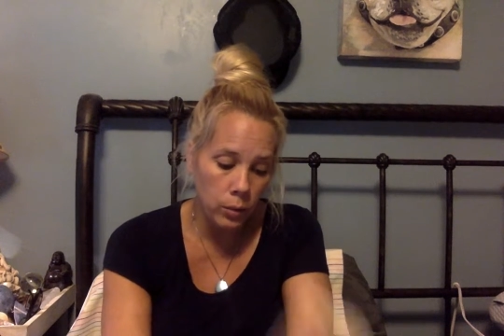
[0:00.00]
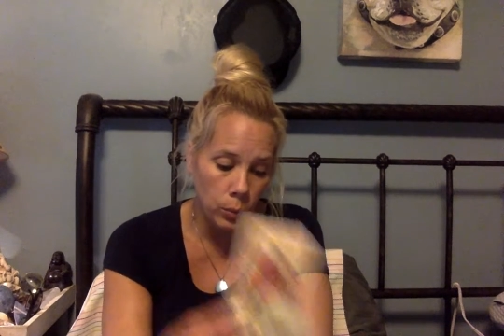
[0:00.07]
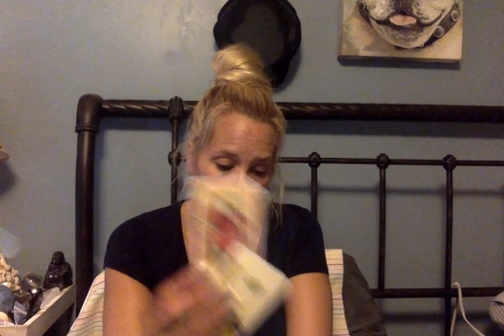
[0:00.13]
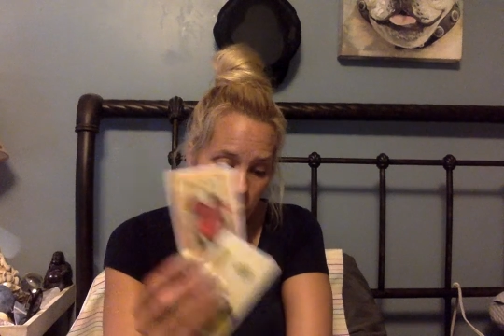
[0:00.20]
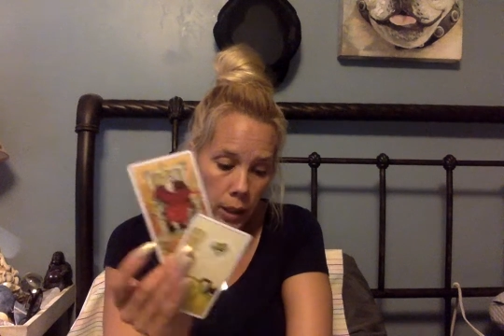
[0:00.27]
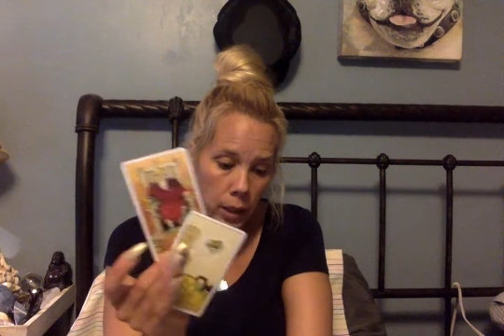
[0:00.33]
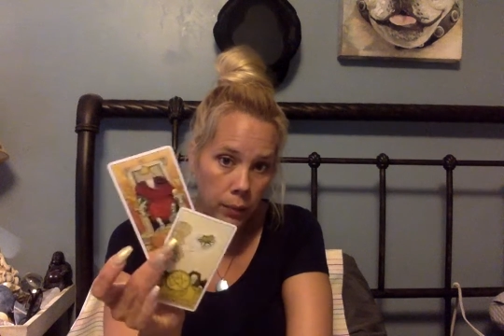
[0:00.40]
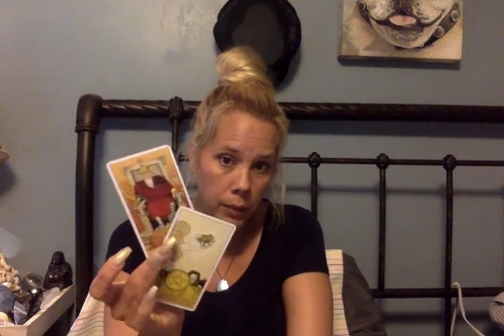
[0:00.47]

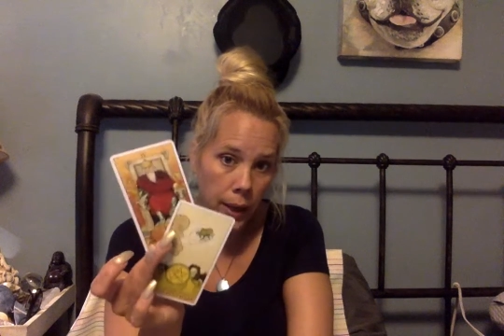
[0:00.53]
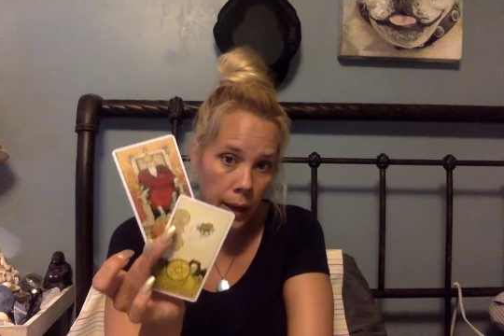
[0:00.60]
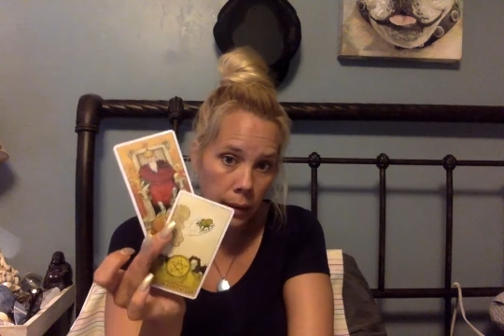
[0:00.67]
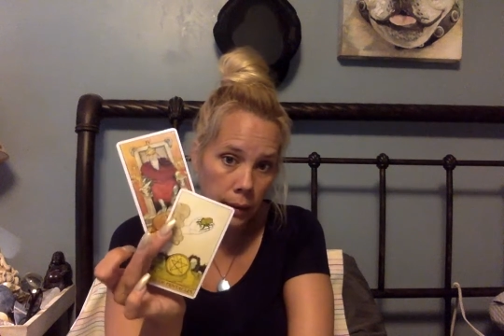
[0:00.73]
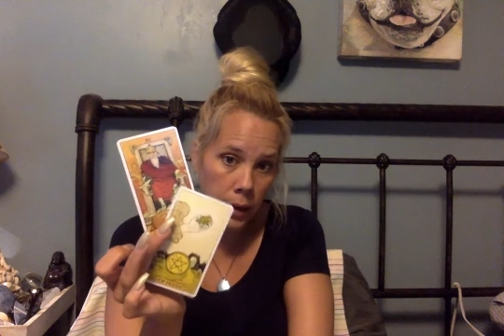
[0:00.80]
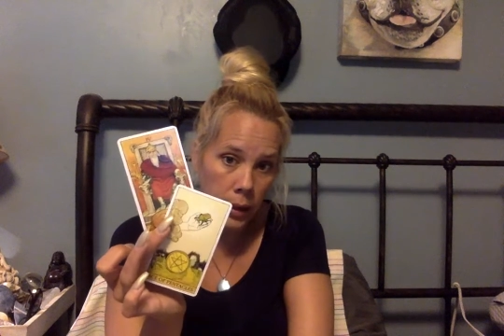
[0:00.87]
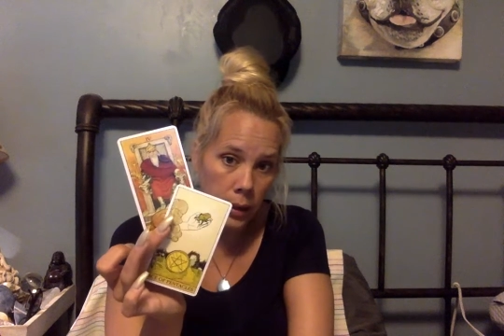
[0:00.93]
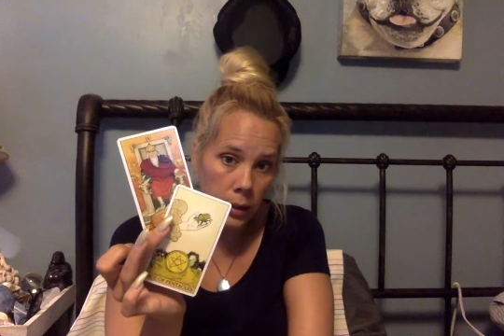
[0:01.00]
would give that,
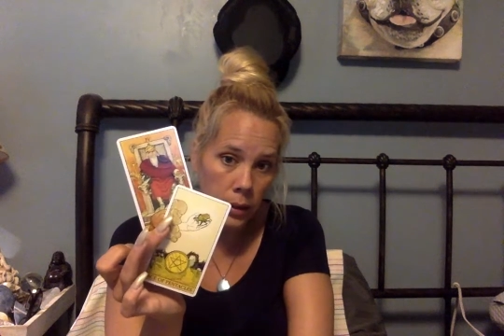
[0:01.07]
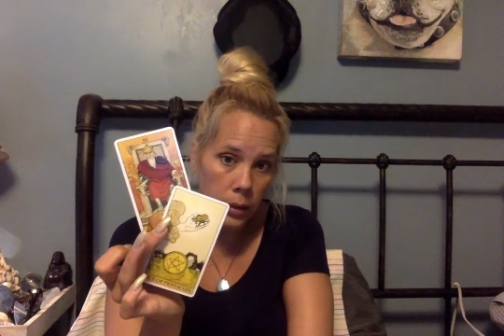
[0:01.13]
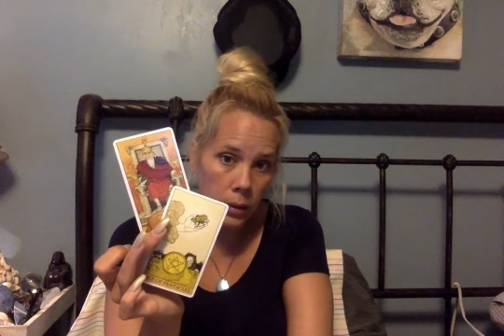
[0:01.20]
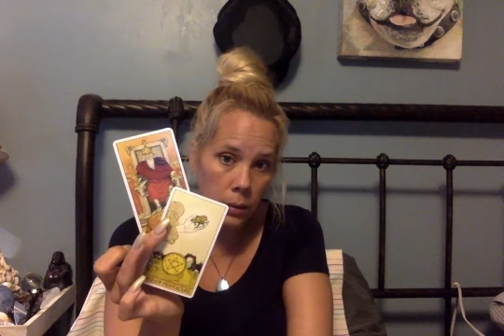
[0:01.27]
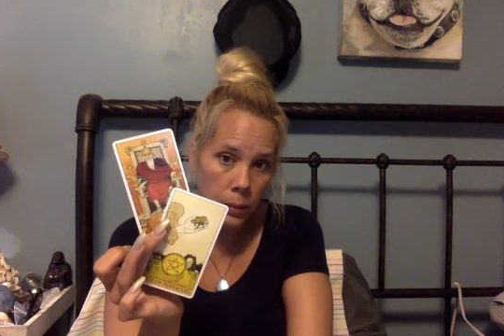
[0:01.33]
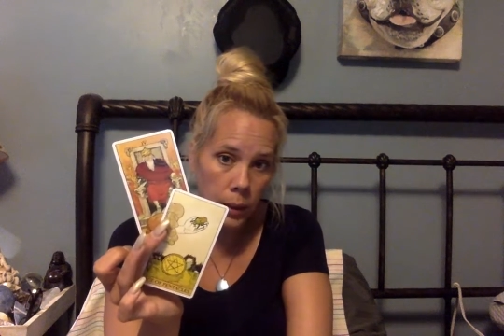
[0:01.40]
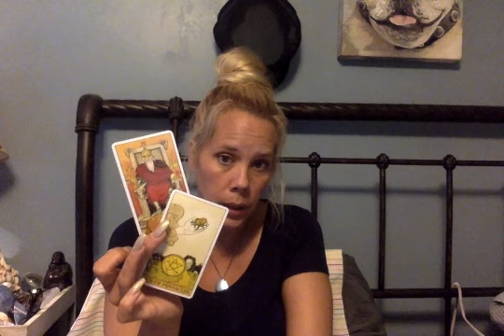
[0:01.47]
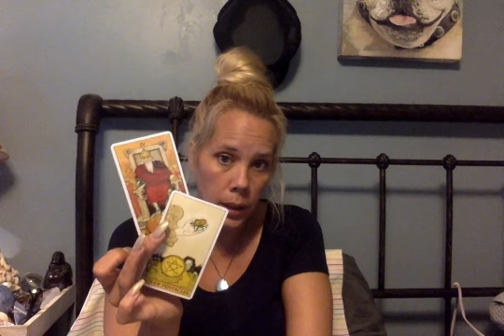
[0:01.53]
right?
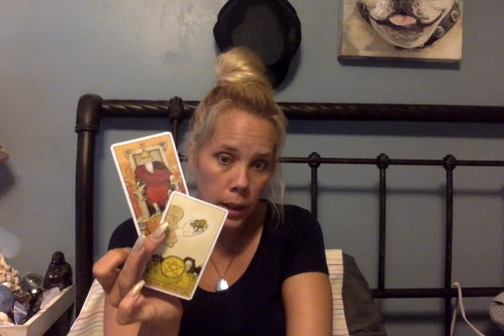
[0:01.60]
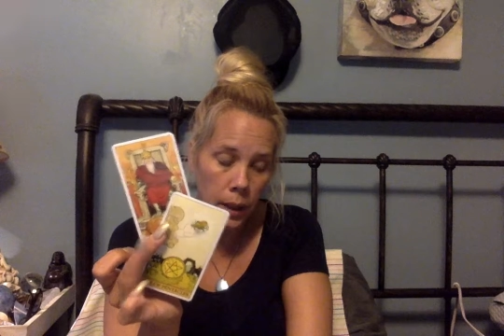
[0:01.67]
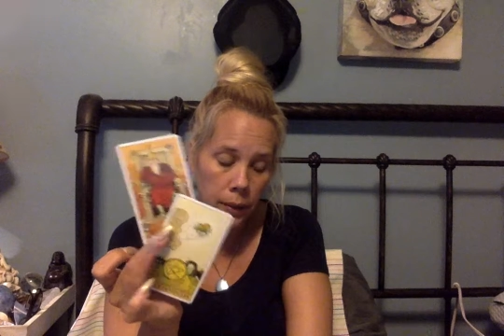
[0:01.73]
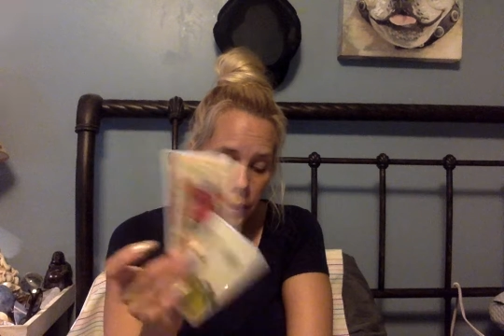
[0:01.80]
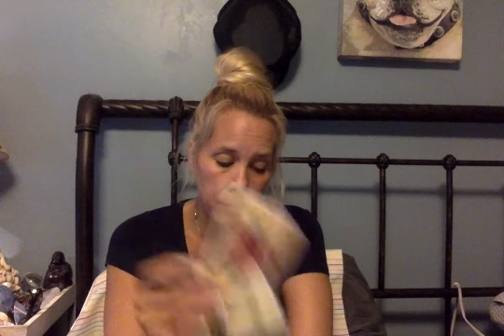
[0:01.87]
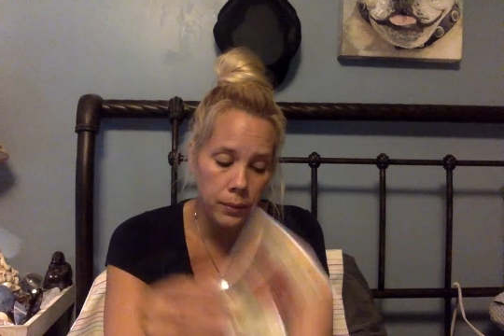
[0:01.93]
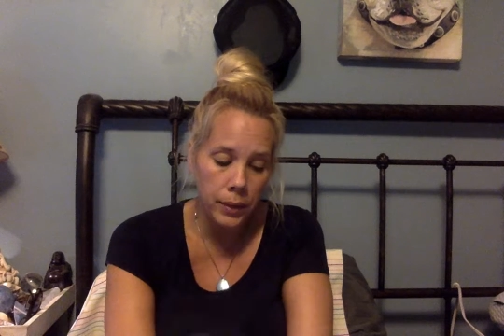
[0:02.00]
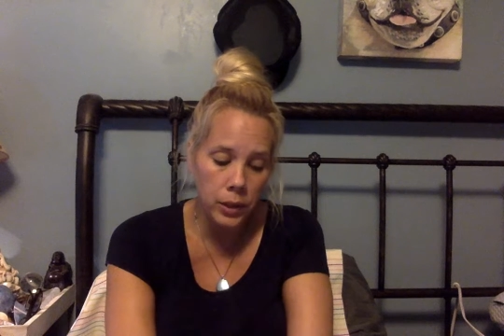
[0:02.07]
But you're going to have
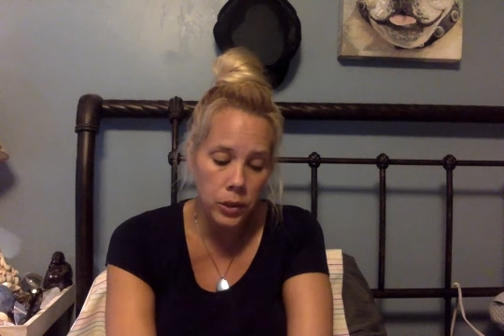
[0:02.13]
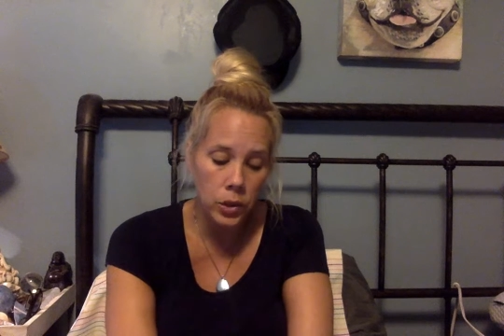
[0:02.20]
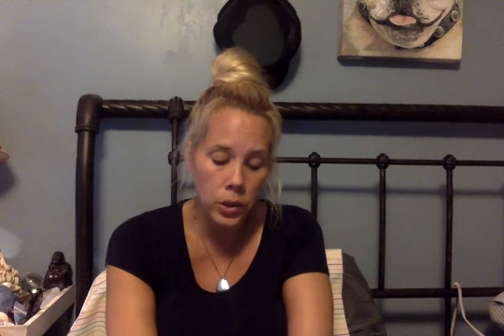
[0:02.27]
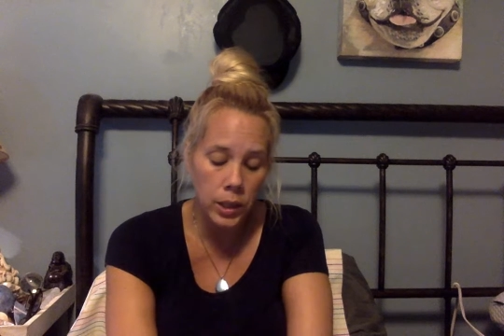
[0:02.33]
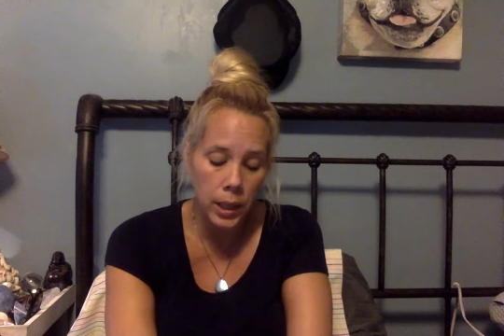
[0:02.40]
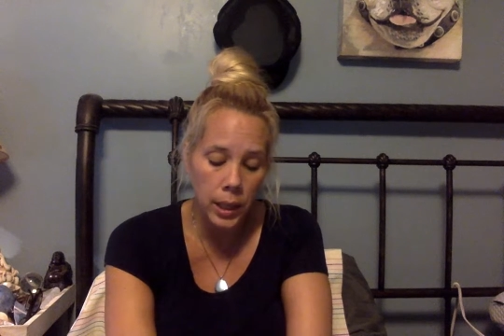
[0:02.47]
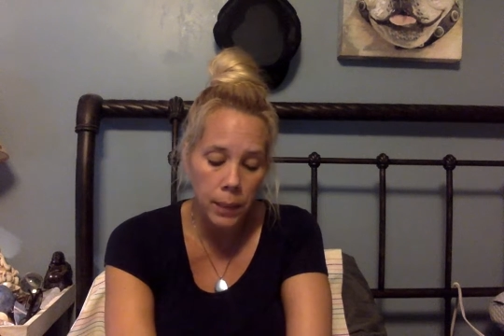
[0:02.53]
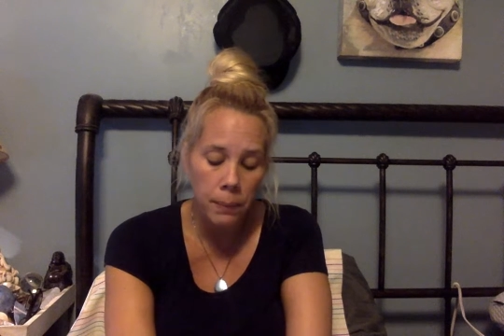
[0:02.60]
to invest your
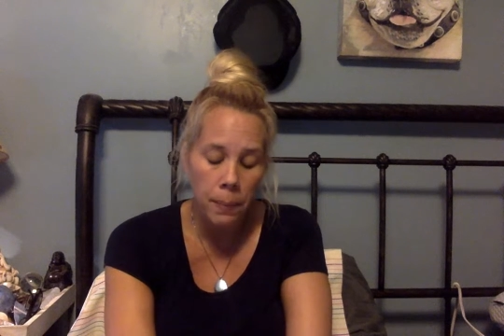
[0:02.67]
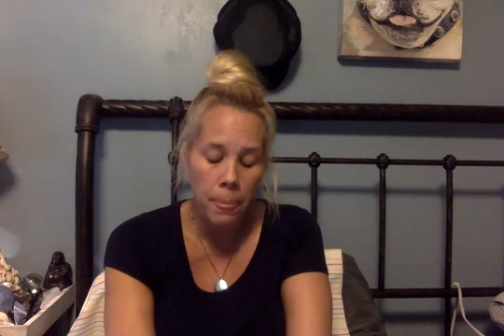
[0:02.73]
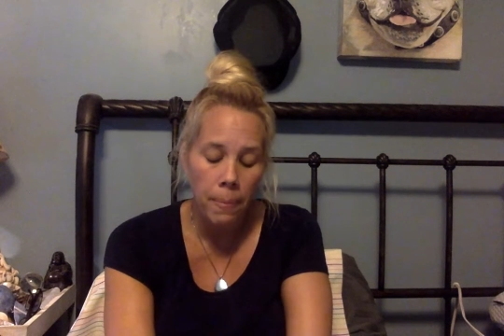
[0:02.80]
time.